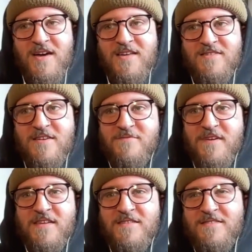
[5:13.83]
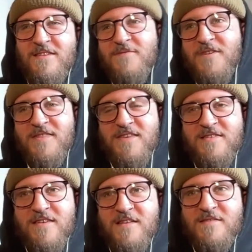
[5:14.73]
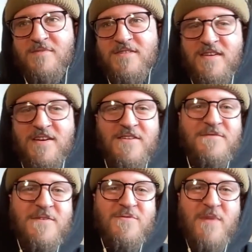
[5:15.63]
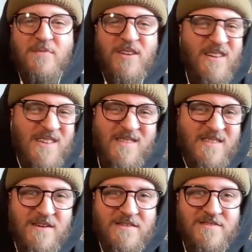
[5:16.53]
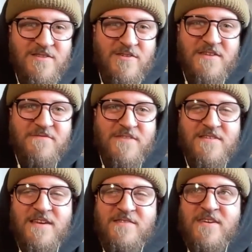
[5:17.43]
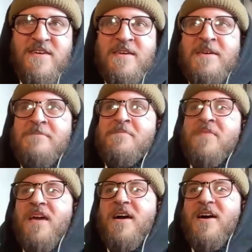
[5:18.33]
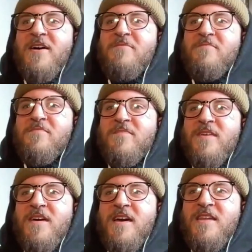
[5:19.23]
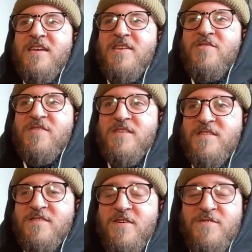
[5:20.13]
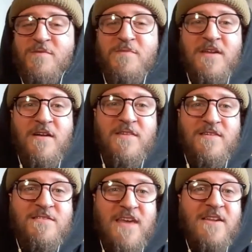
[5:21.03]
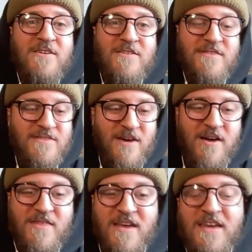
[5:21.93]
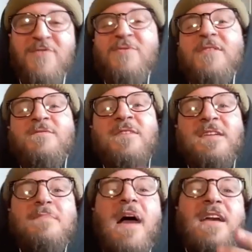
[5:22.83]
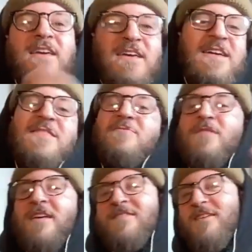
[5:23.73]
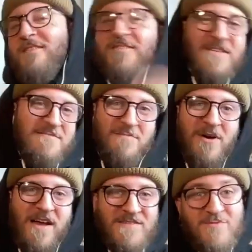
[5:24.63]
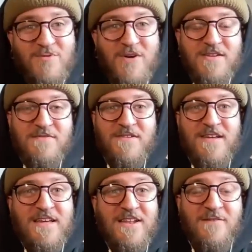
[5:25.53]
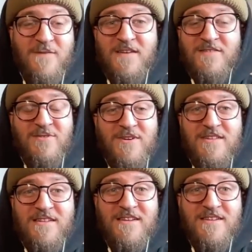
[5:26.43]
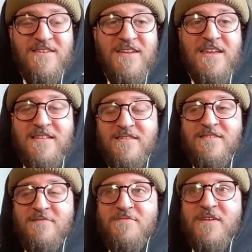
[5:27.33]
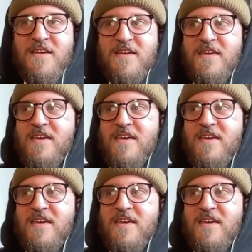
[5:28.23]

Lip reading: something different in this section, because it kind of feels maybe like it's just kind of slotted in for the sake of it. And it usually just goes from being like this skeleton that I then get all this feedback that we then start to put actual kind of like flesh to it and turn it into something